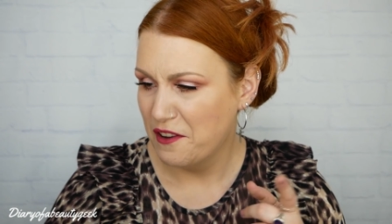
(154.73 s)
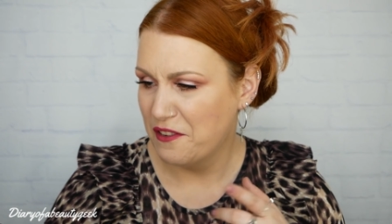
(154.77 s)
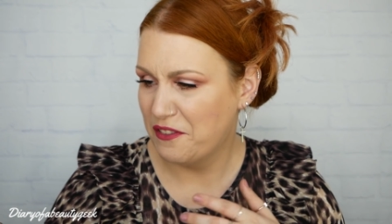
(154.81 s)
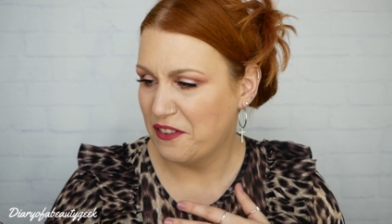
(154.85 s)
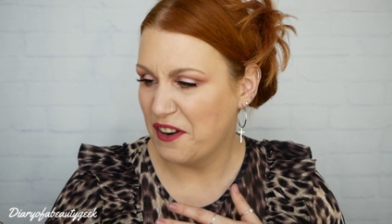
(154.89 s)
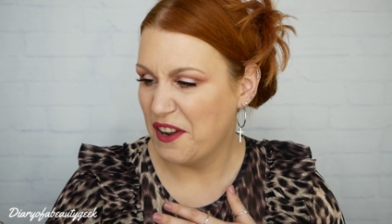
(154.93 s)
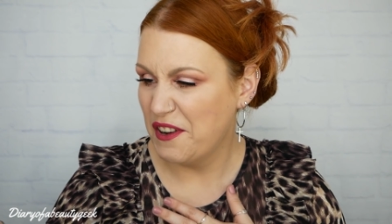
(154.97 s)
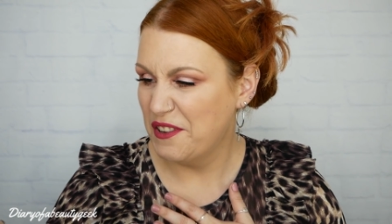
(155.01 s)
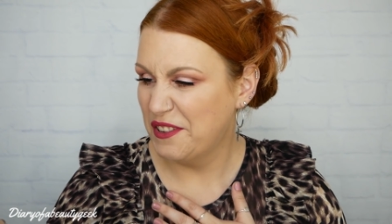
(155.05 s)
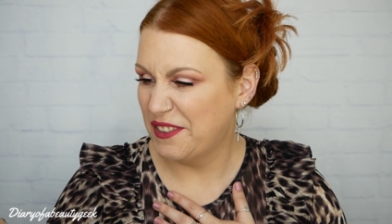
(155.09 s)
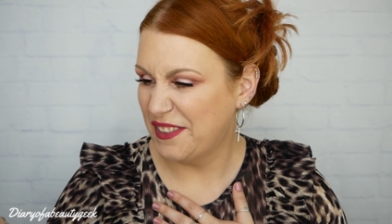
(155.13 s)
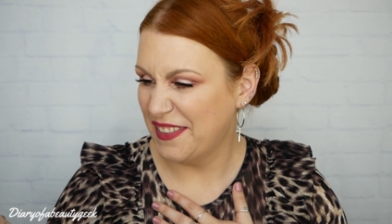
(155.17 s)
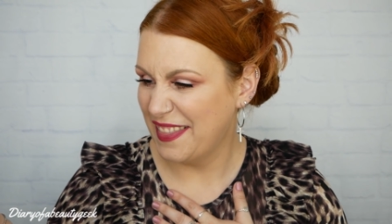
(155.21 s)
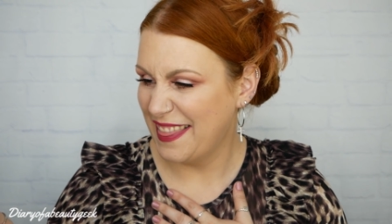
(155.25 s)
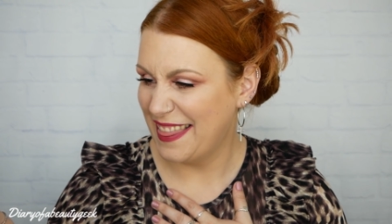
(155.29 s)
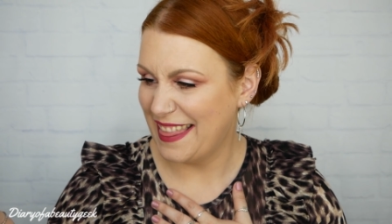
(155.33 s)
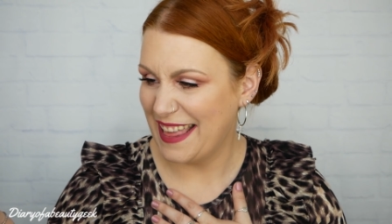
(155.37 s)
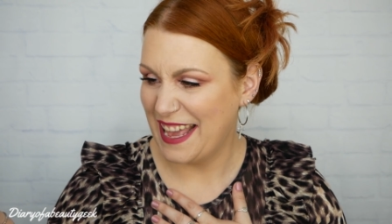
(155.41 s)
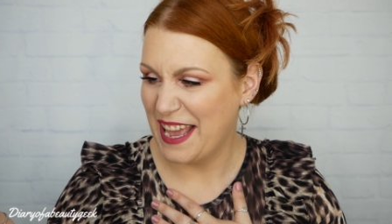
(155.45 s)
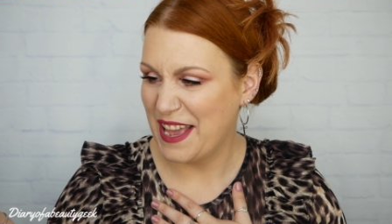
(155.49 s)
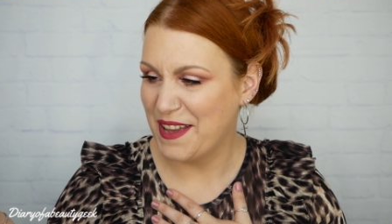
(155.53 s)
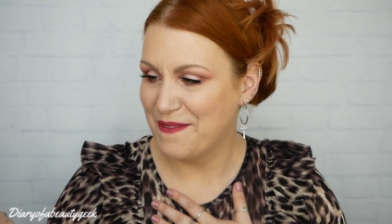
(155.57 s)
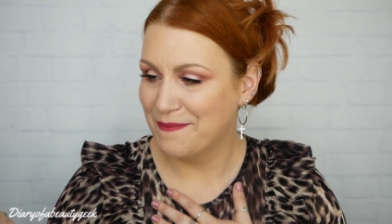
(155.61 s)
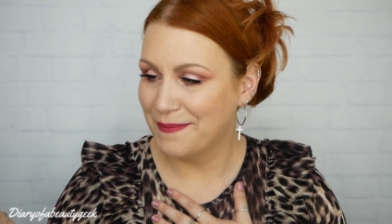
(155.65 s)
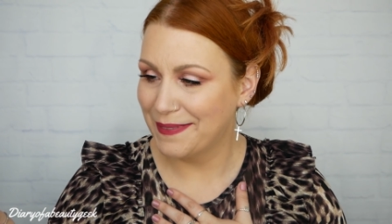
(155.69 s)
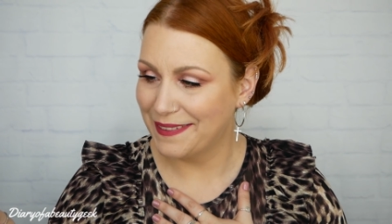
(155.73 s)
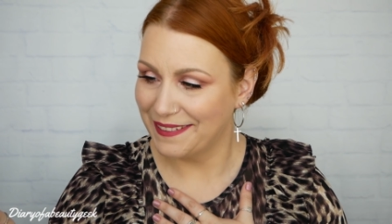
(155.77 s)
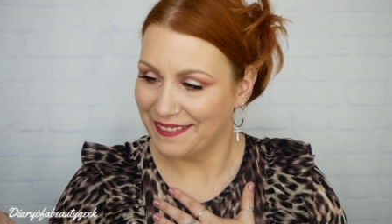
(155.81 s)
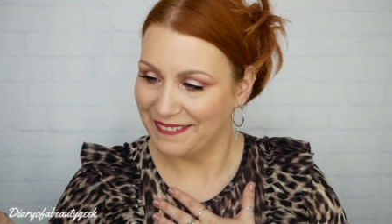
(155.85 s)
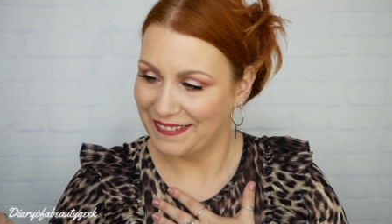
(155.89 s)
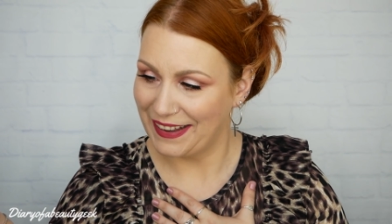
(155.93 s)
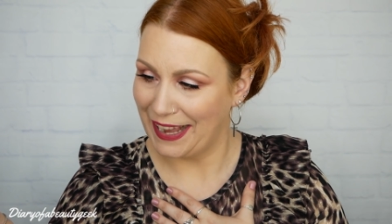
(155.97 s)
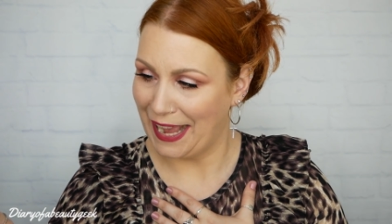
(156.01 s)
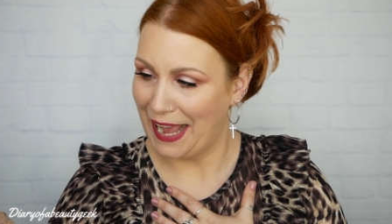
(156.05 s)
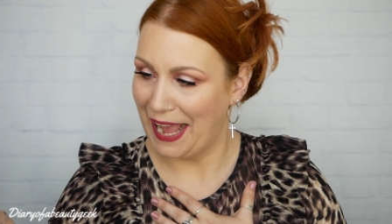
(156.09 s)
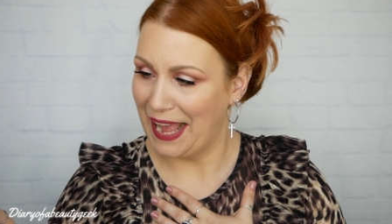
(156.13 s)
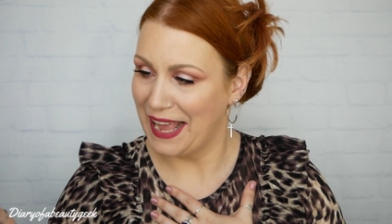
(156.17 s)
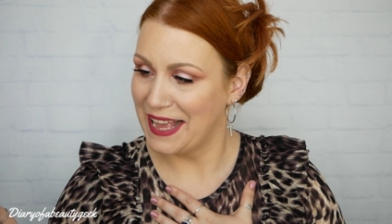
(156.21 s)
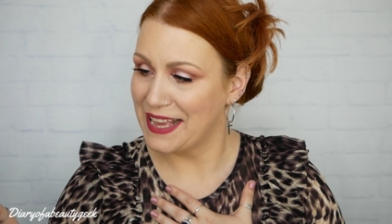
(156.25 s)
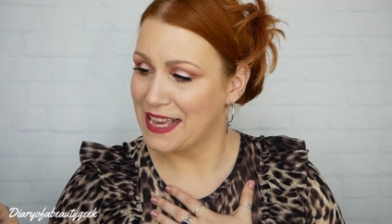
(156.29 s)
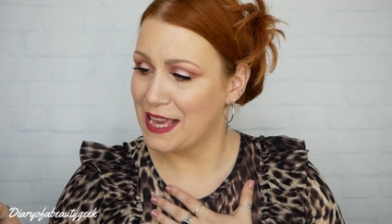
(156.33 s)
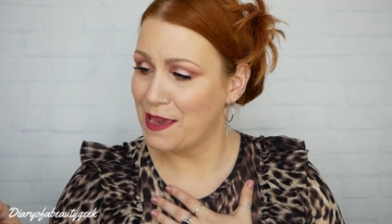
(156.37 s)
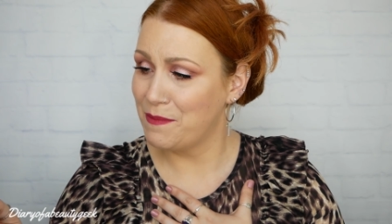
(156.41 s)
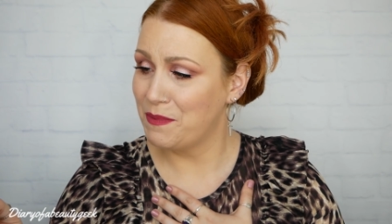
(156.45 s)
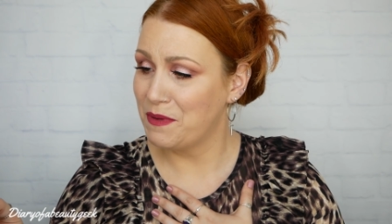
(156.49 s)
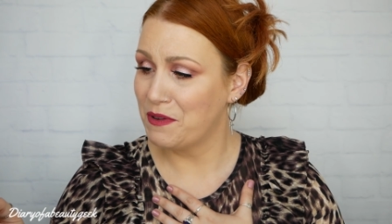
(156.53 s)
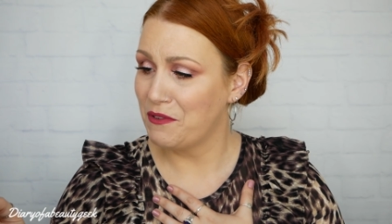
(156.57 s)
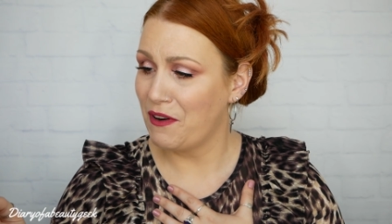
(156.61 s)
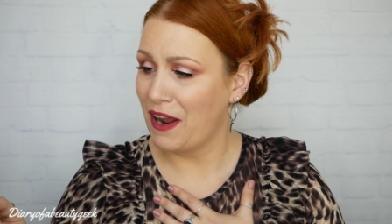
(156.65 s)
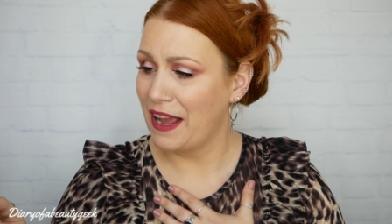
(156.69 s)
Frozen themed? Okay,
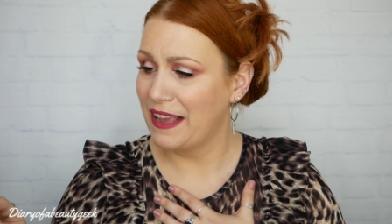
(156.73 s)
keep your